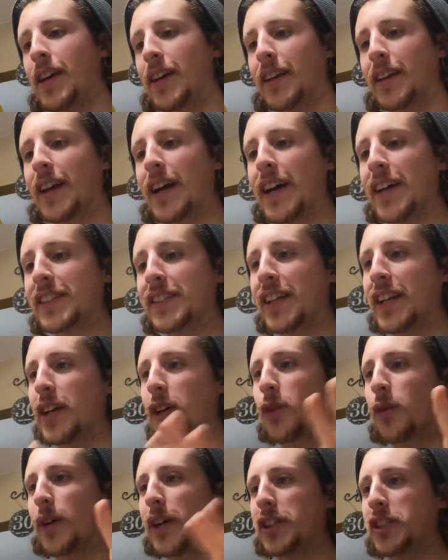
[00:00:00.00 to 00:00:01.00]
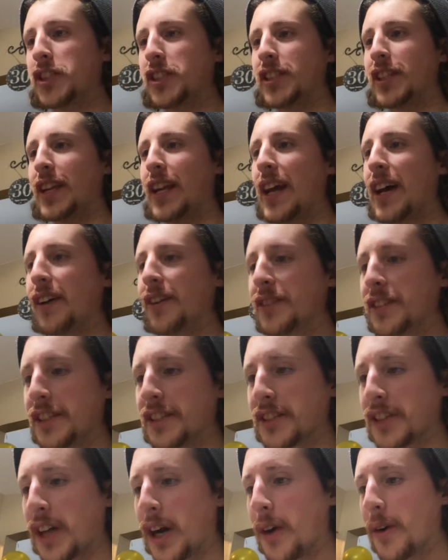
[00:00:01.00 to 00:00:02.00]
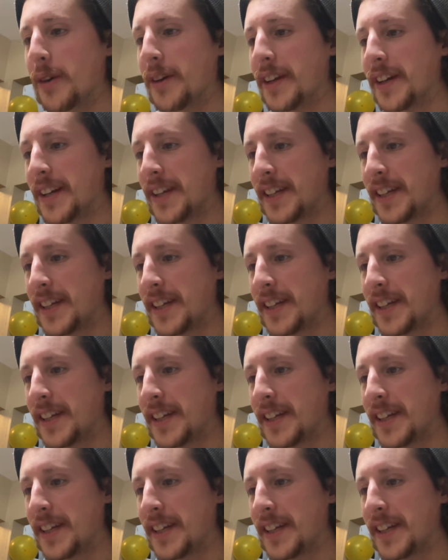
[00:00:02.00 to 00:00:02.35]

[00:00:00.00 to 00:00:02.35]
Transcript: Guys, any questions on how this is going?